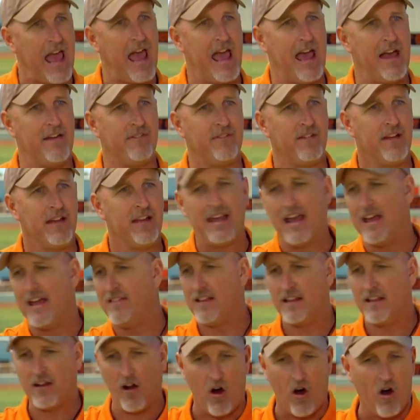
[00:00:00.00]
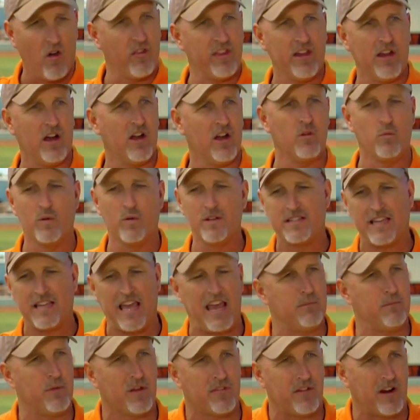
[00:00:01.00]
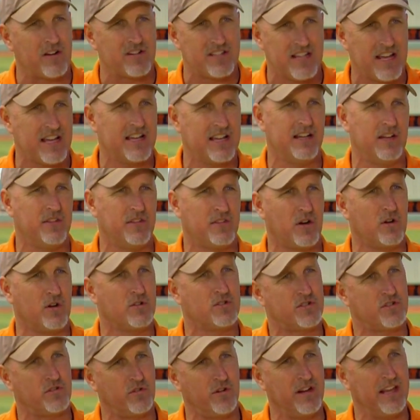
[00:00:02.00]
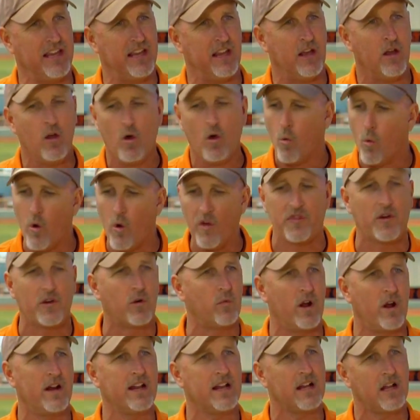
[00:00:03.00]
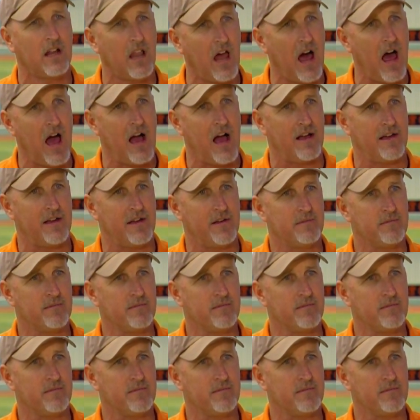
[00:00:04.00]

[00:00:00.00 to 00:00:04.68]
half and that all the other ones came with our second and third string with the running clock.